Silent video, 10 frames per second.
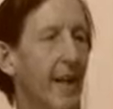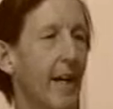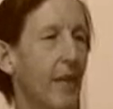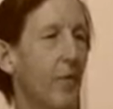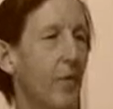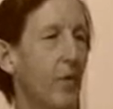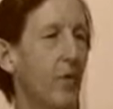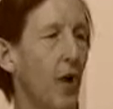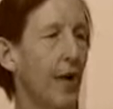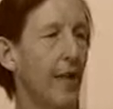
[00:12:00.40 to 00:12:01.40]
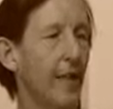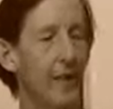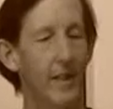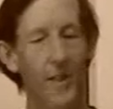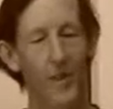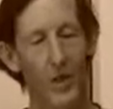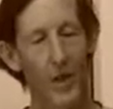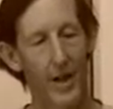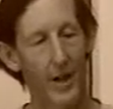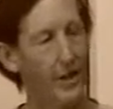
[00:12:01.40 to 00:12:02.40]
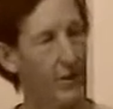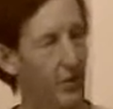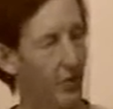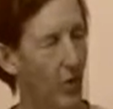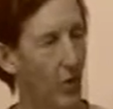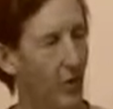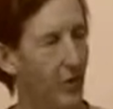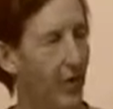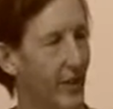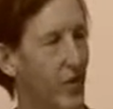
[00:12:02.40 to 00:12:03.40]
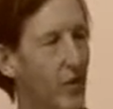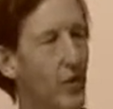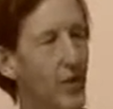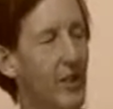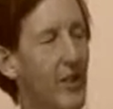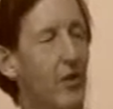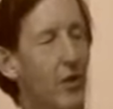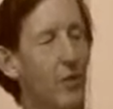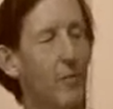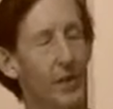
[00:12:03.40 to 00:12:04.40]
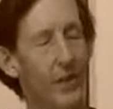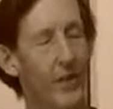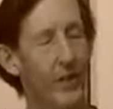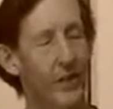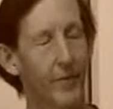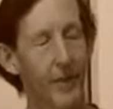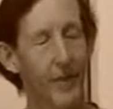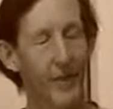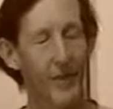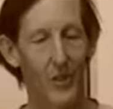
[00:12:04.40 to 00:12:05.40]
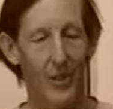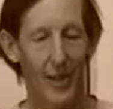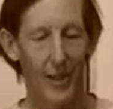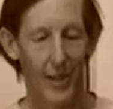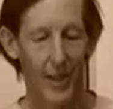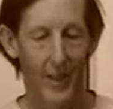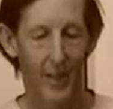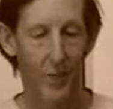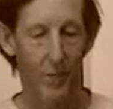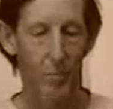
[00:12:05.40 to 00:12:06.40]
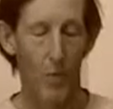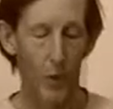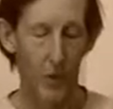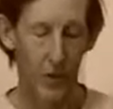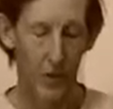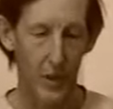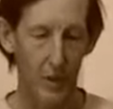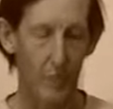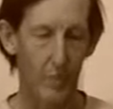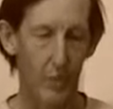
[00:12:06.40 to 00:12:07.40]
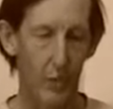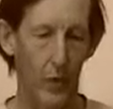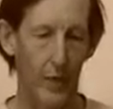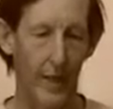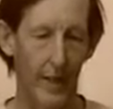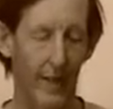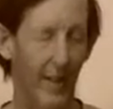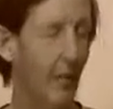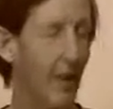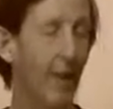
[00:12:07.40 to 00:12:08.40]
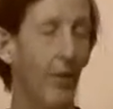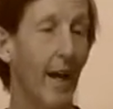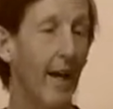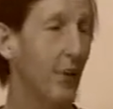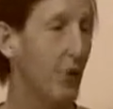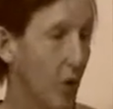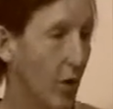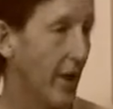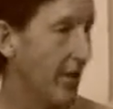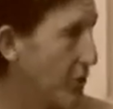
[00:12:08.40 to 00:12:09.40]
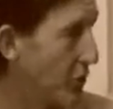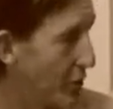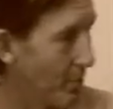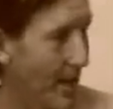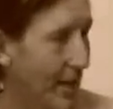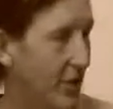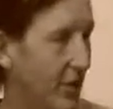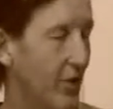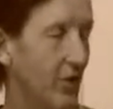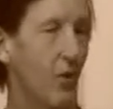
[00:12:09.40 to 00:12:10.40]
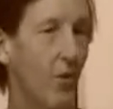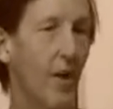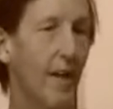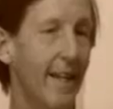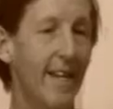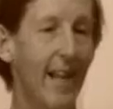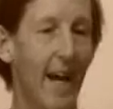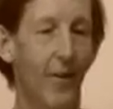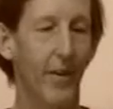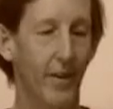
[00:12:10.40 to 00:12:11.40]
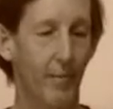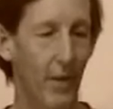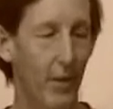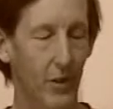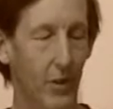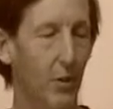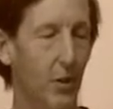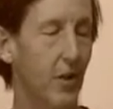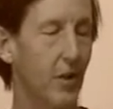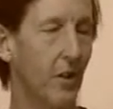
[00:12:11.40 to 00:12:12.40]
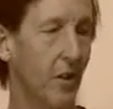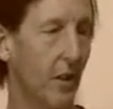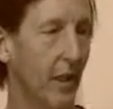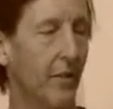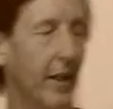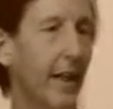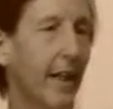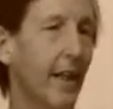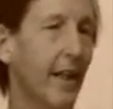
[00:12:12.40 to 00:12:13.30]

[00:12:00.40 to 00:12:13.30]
and we try to get the, the audience involved, and it's really just so much fun because most of these people, they, they don't have a lot of joy, as you can imagine. They're just right. trying to eke out a bare subsistence living,